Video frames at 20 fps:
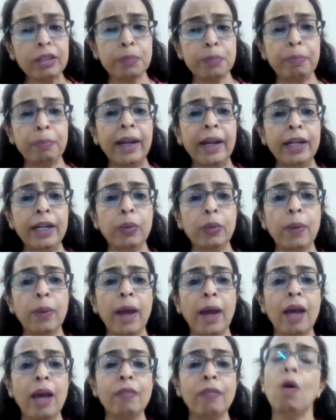spread you
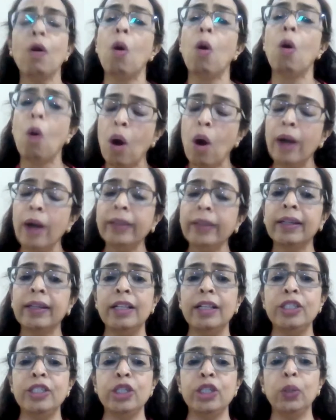have, or the
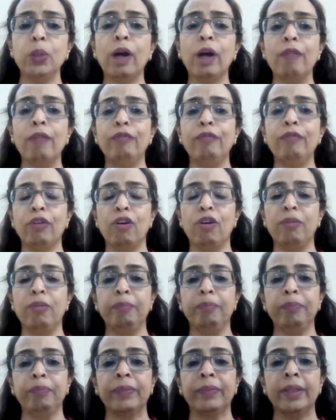culture you come from.
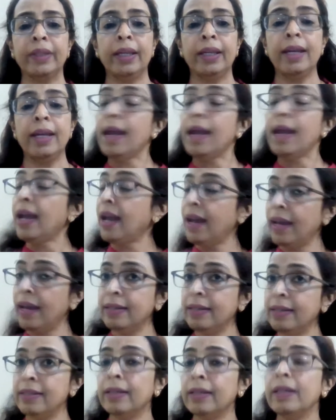
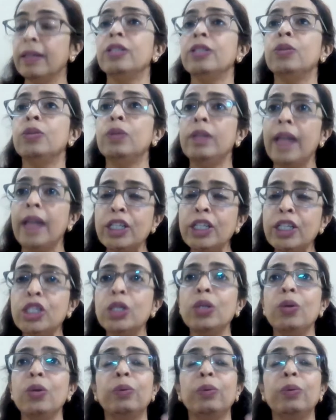And to let
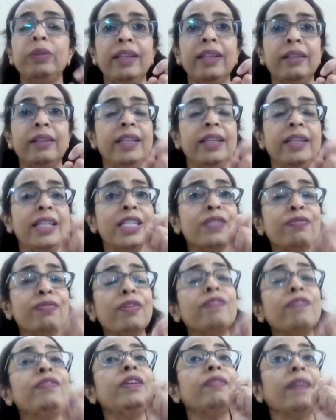you know, these
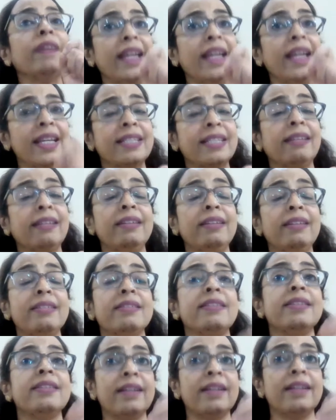51
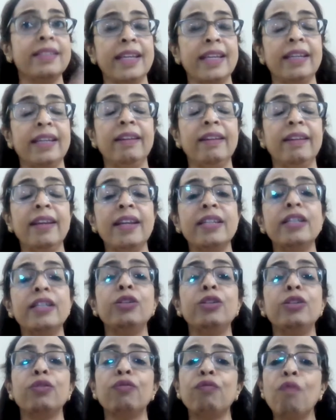excellences are segregated
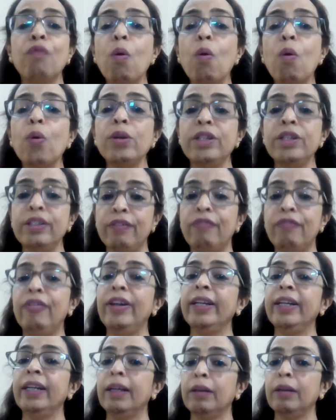into four
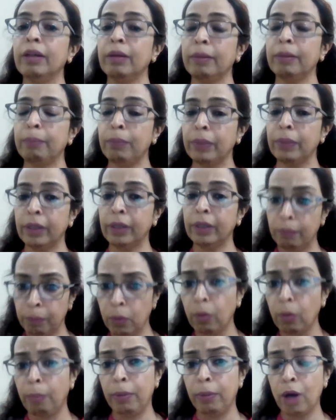different
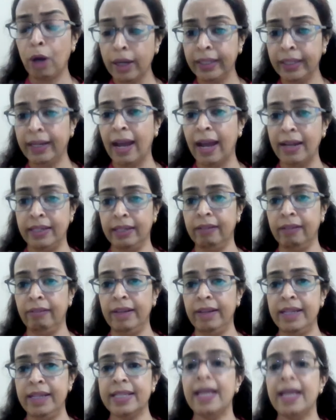broad
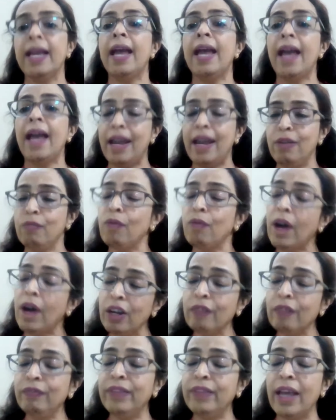categories, and one
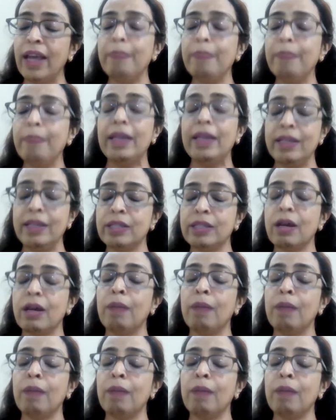of them is